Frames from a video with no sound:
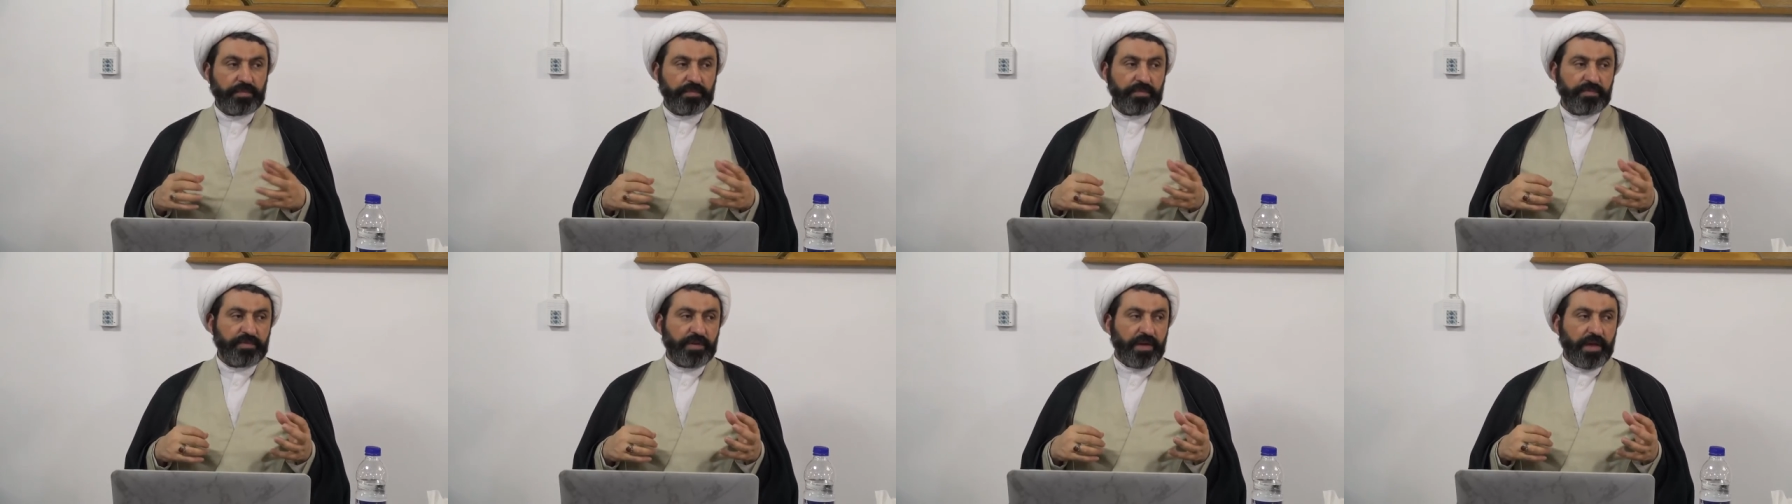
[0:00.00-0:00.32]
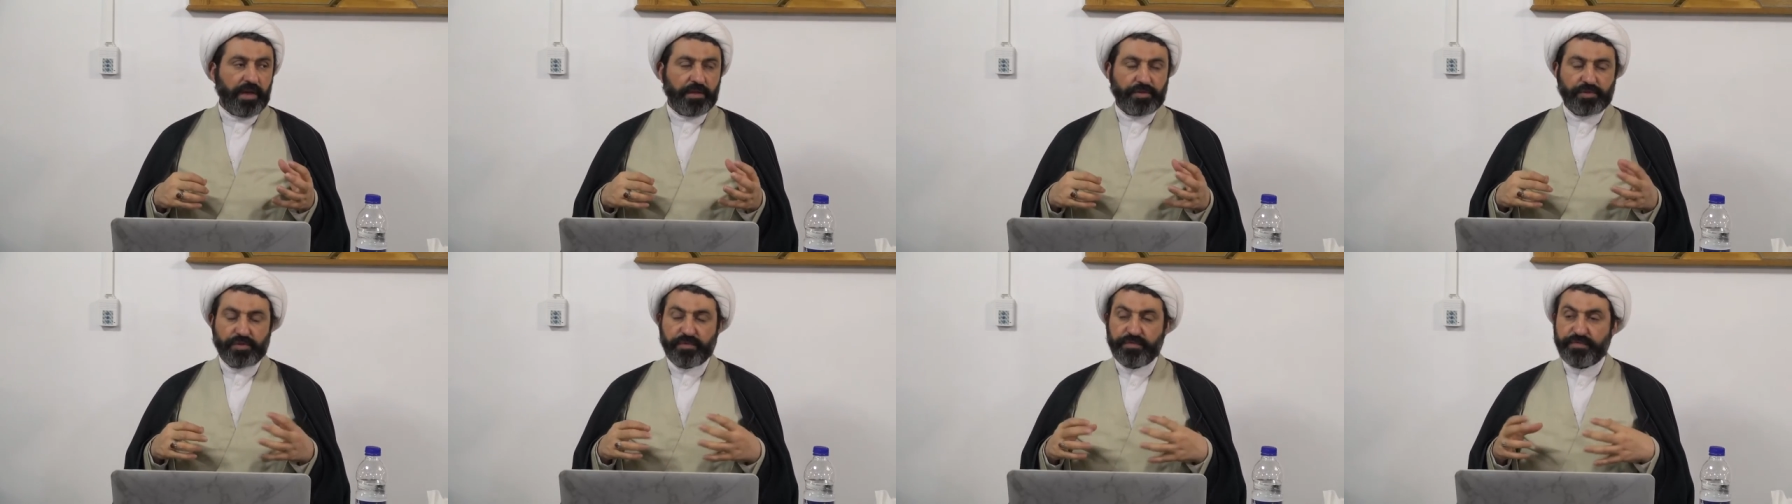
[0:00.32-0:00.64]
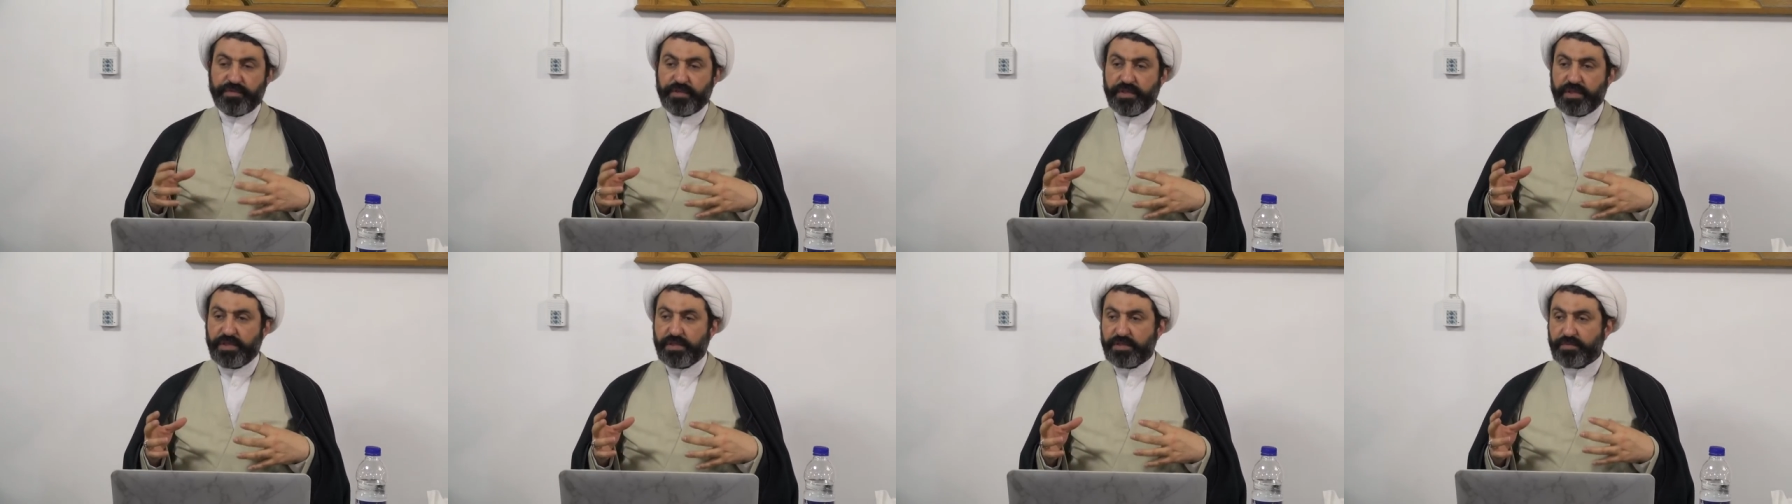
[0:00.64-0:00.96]

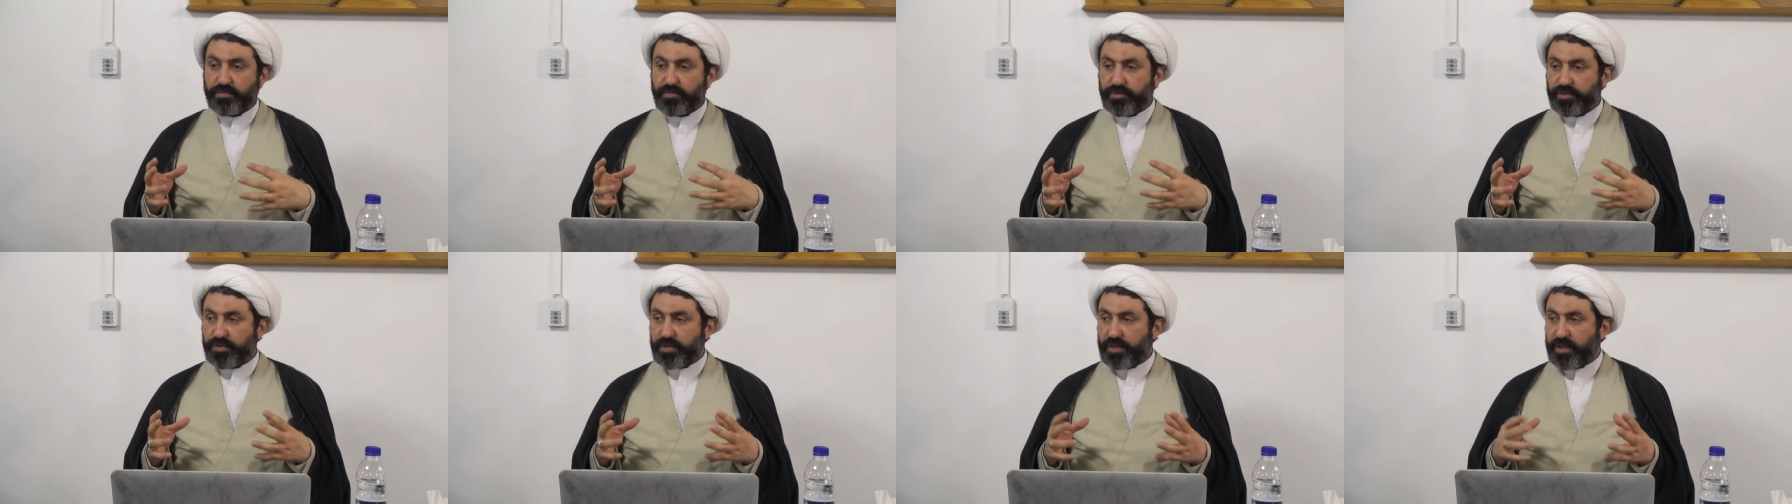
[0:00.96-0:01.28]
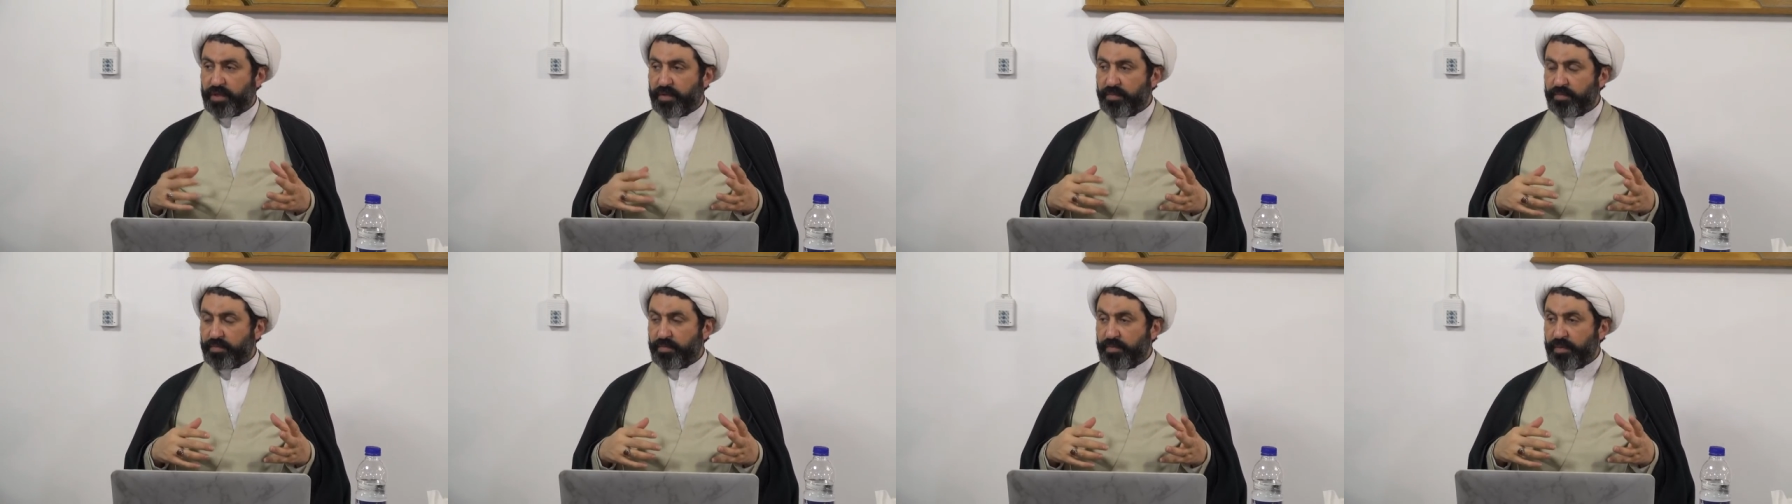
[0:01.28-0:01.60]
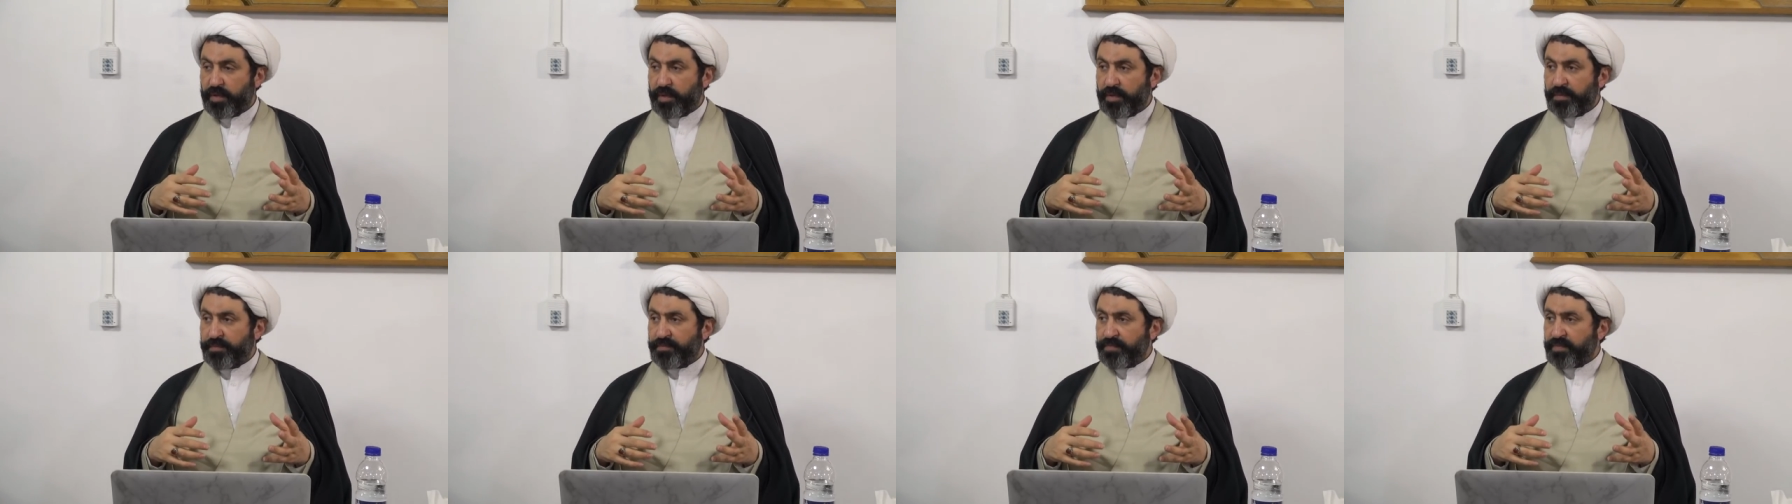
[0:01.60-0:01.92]
philosophers, Muslim
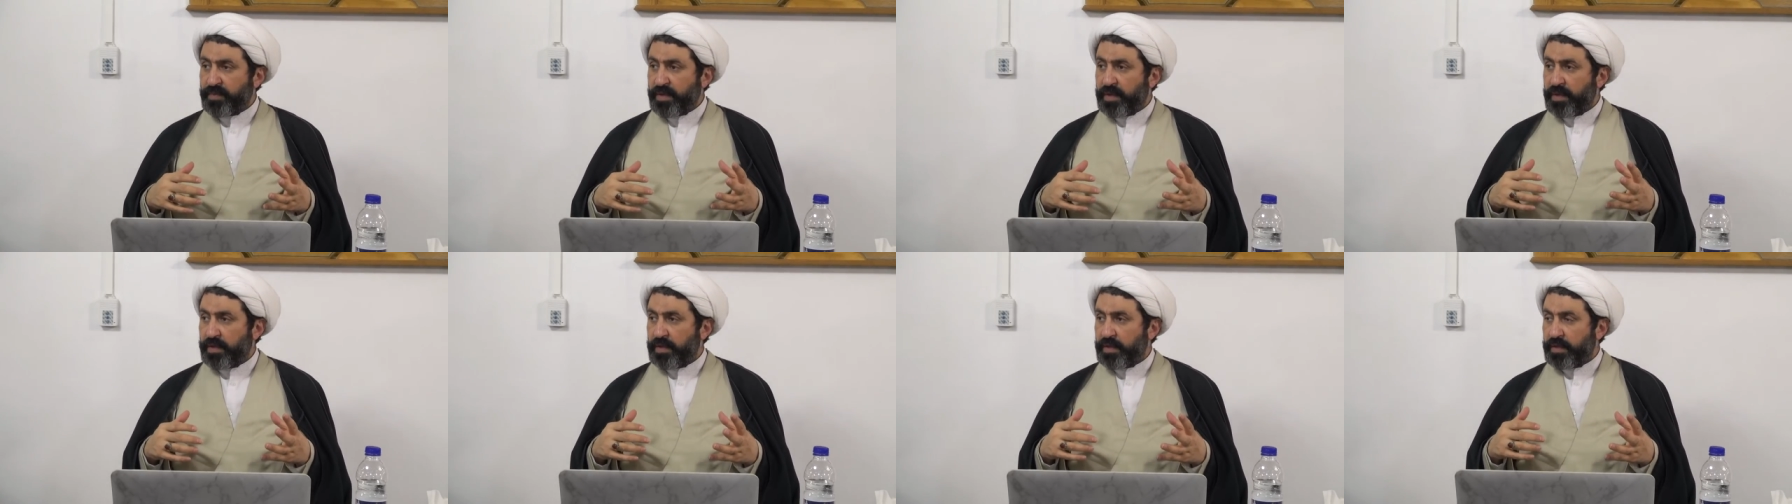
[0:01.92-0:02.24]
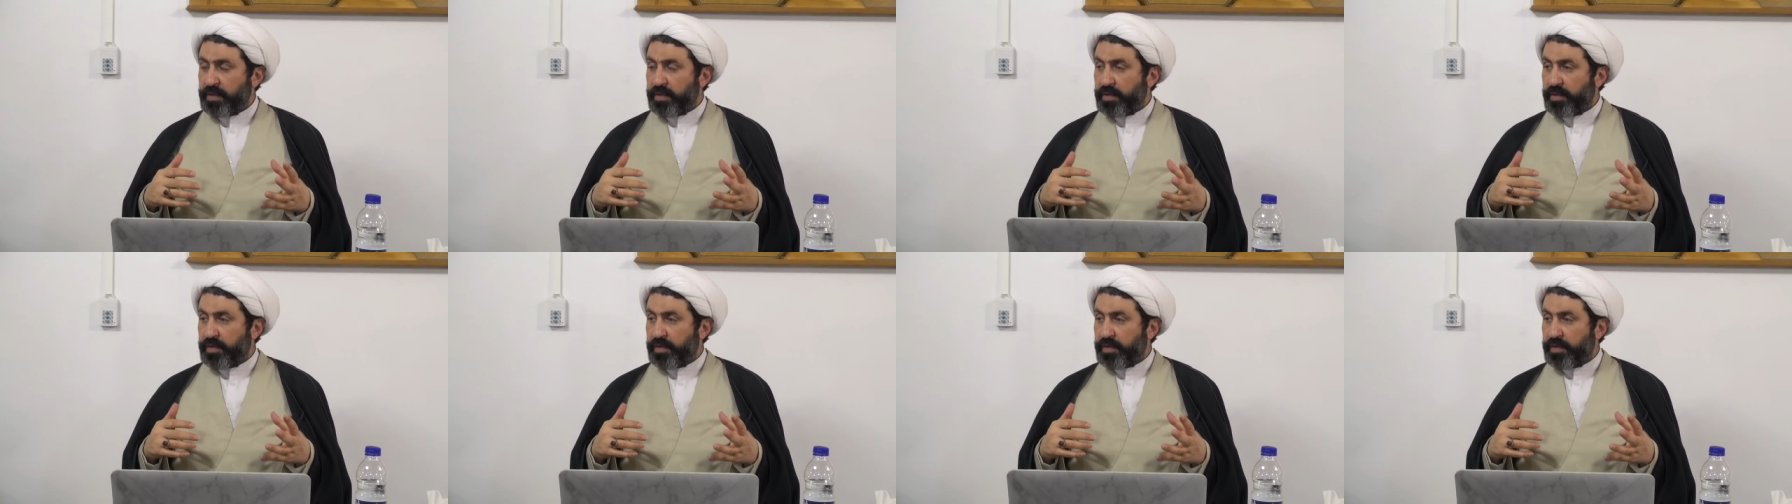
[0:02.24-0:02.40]
uh,